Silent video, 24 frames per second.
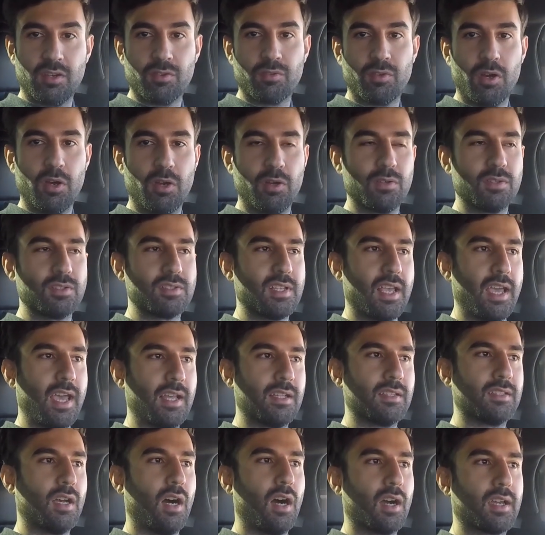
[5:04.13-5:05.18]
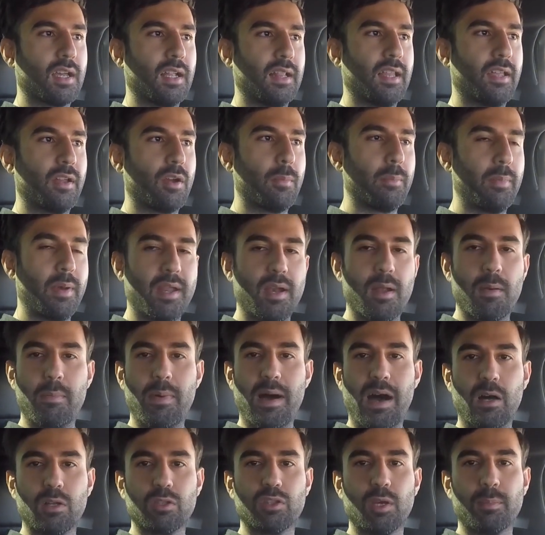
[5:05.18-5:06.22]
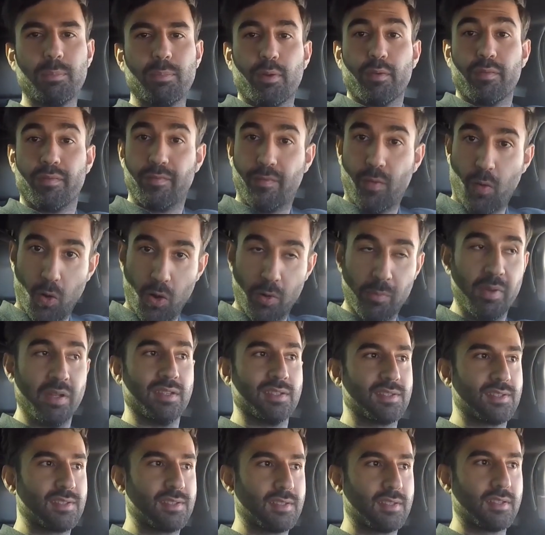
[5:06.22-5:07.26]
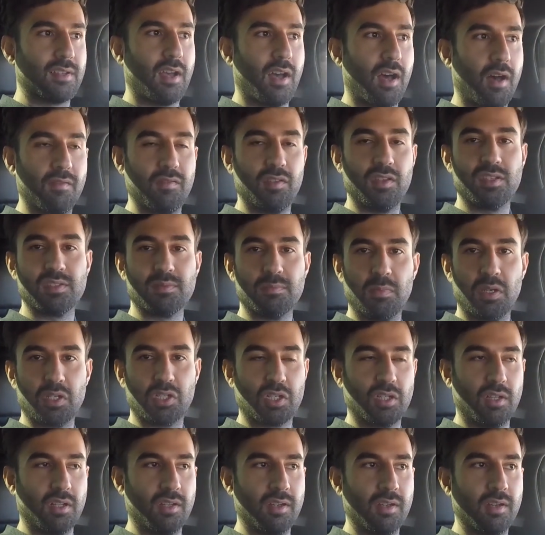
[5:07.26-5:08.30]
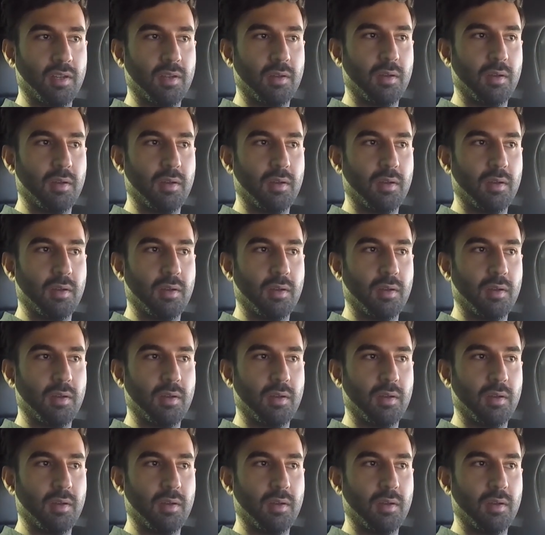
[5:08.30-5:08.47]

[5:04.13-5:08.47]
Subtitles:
roads and talk a little bit about the performance of these Michelin